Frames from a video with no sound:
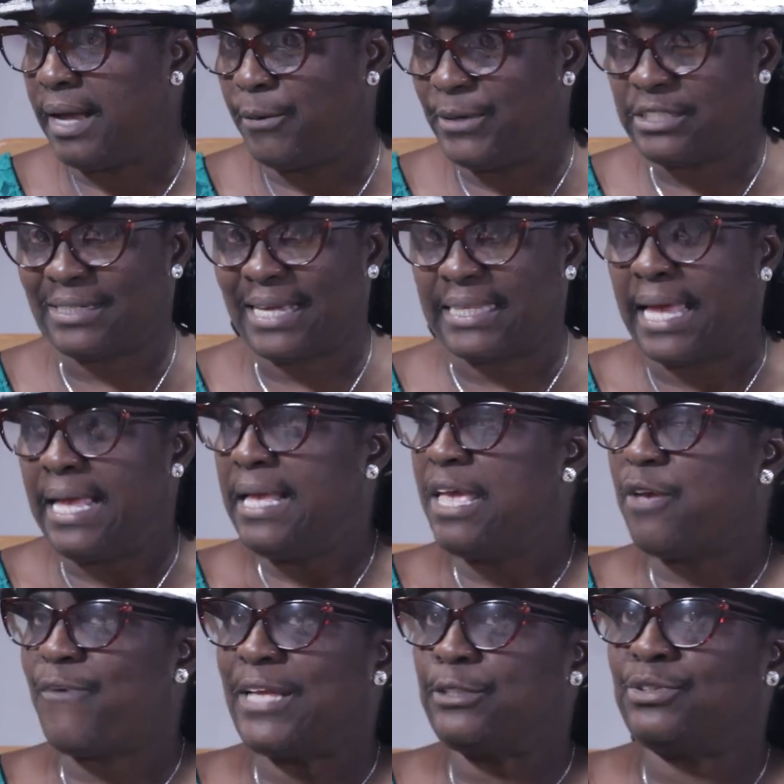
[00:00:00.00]
And wait together.
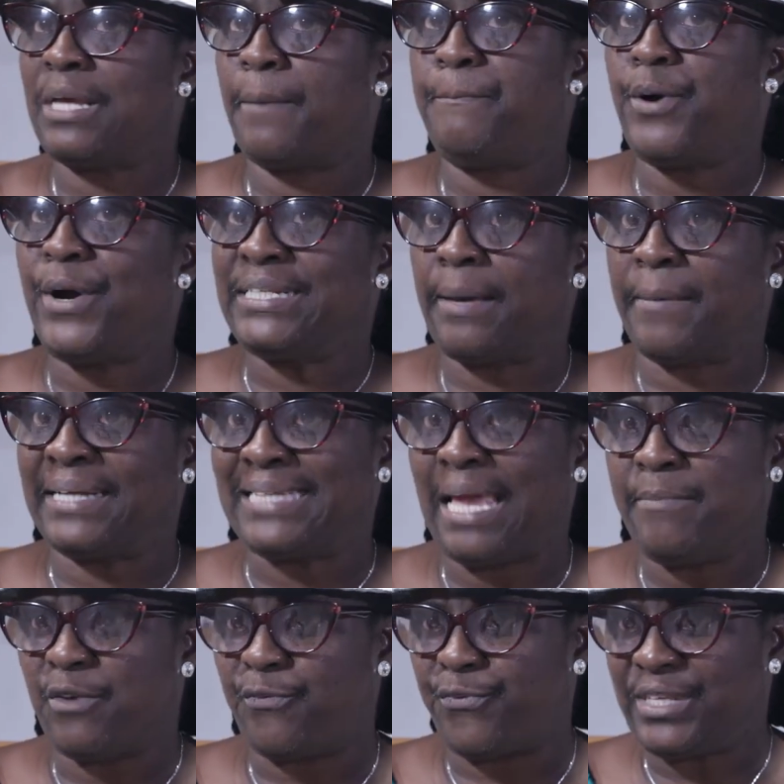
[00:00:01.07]
In fact, to the point that by the
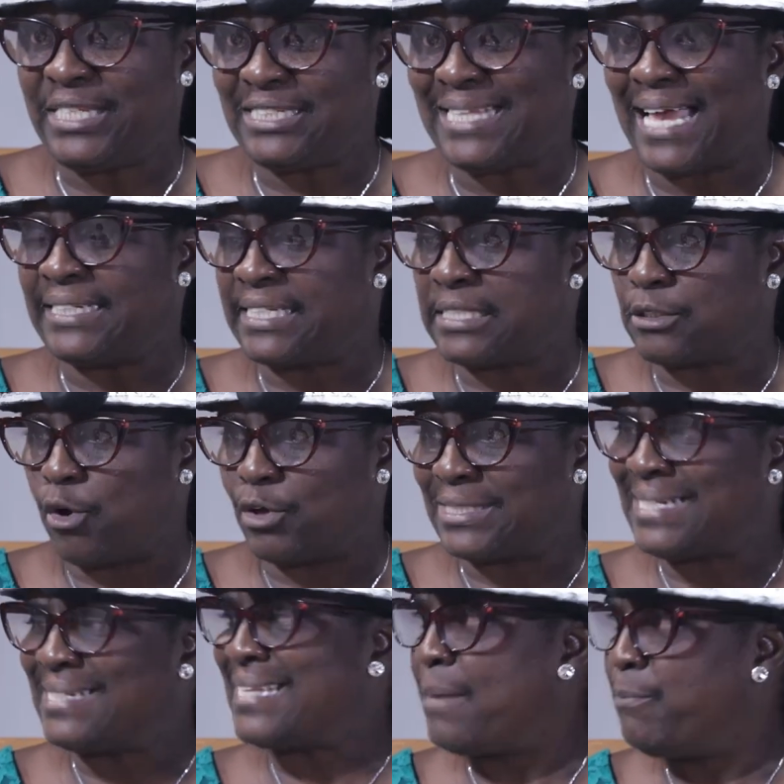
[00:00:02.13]
time they finished that discourse,
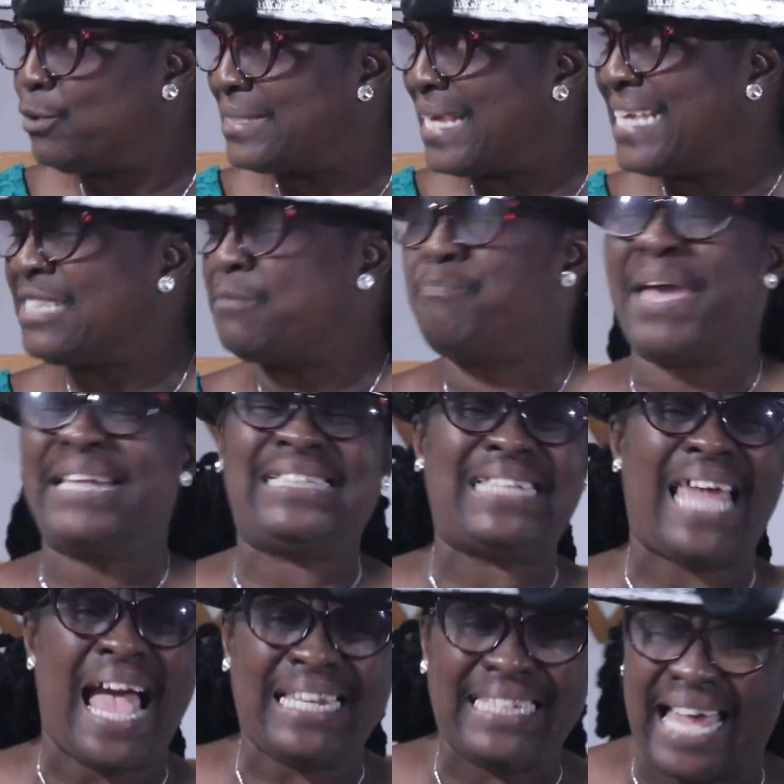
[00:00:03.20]
the disciples said, it's
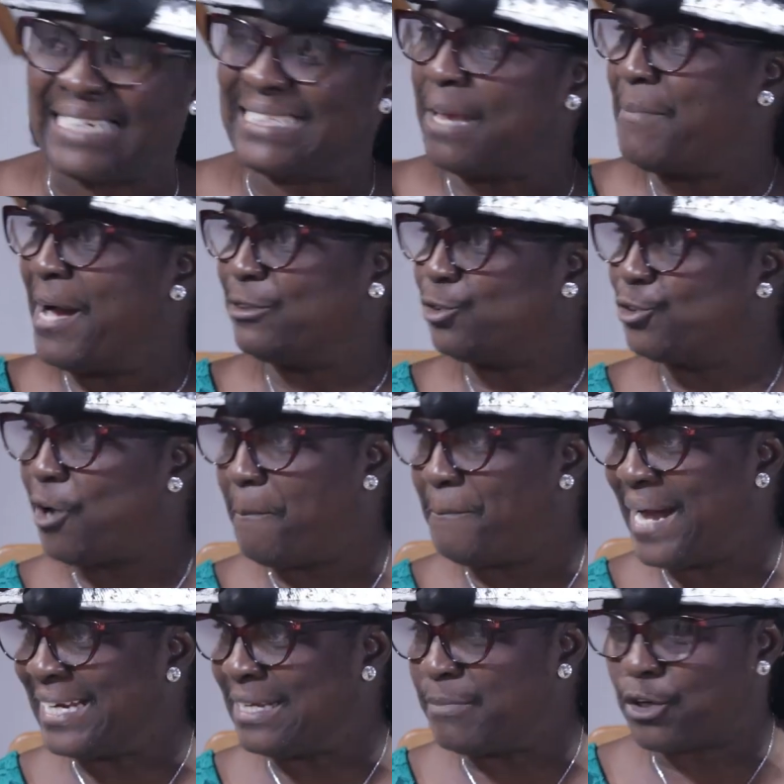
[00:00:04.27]
better that a man should
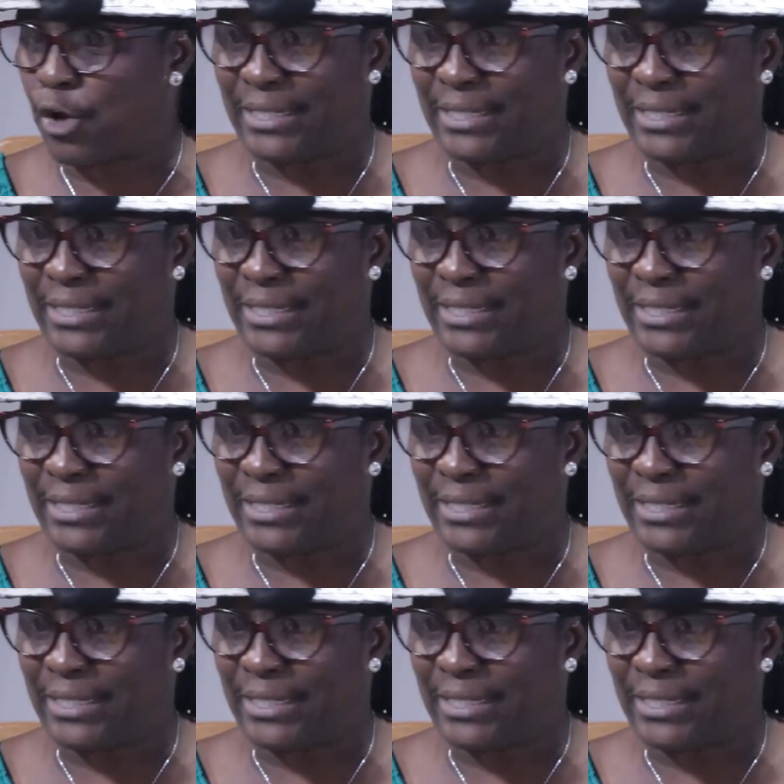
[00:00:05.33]
not marry.